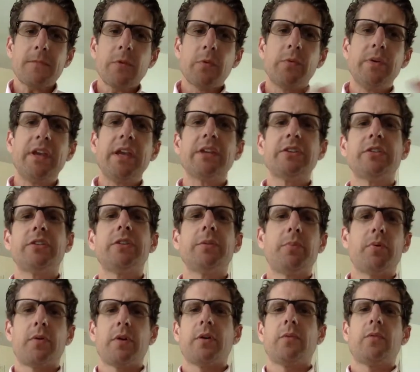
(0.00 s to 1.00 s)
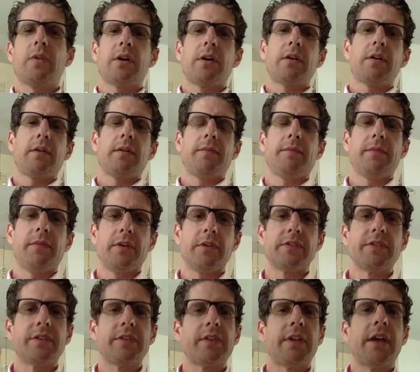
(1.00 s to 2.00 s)
we get to the point where
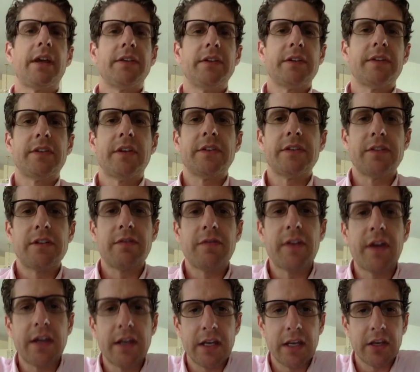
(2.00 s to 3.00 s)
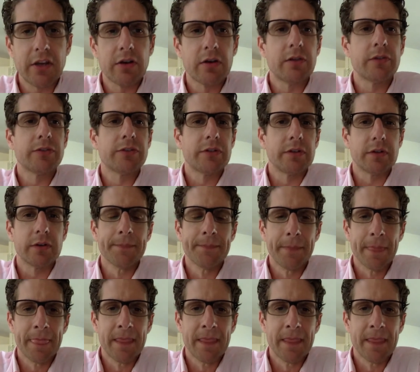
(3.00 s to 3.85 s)
there's a slide that says defining culture.